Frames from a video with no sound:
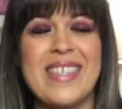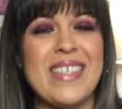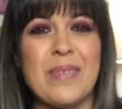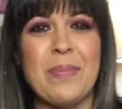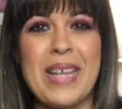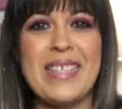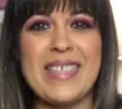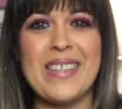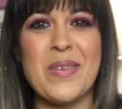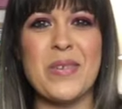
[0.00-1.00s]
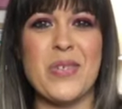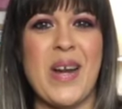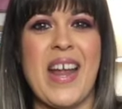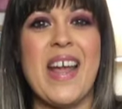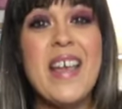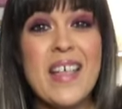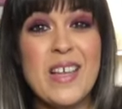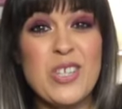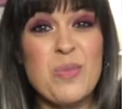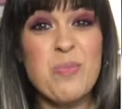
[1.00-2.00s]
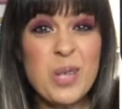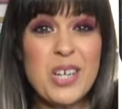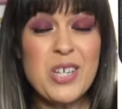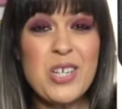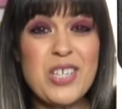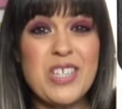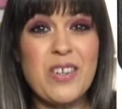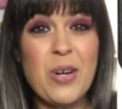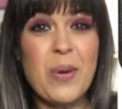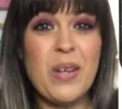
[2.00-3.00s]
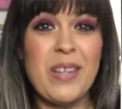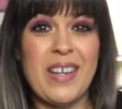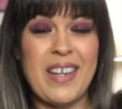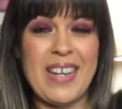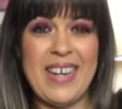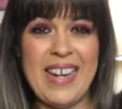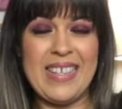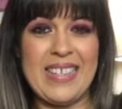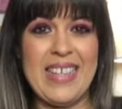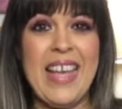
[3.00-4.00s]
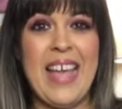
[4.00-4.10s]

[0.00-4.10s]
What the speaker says: It's a plastic little tray that you put under your steering wheel, and it connects,